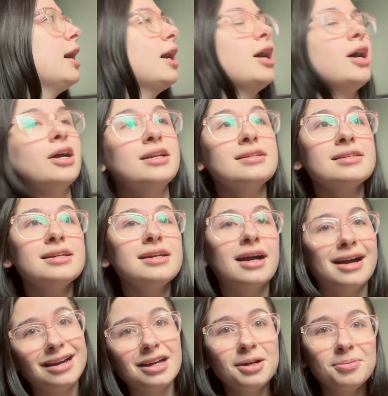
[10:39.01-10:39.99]
Honestly,
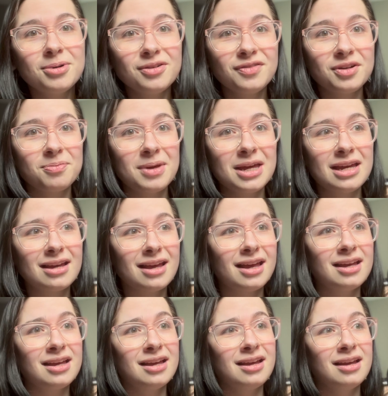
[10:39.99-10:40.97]
I got a perfect pink,
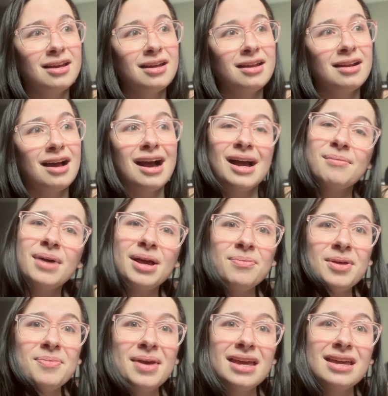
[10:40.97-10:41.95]
and I might be
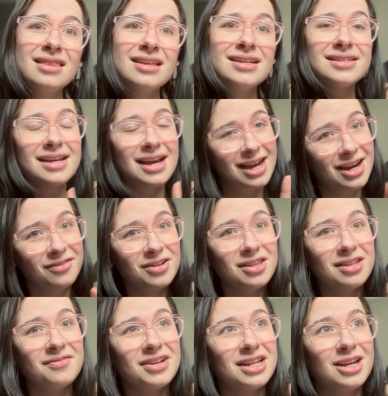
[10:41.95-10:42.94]
making this after
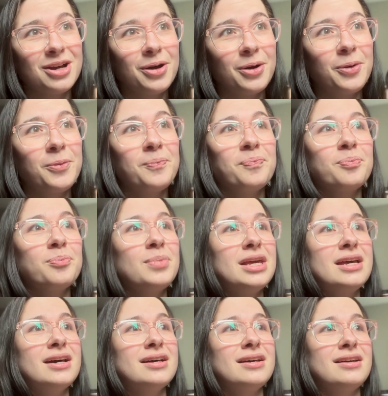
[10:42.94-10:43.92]
the video
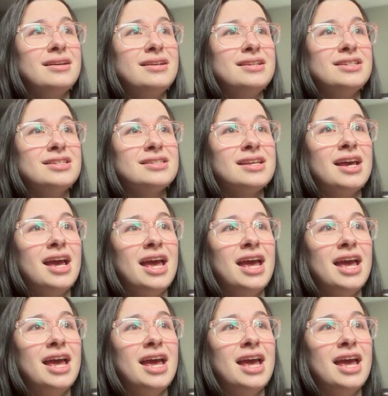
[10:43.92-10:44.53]
because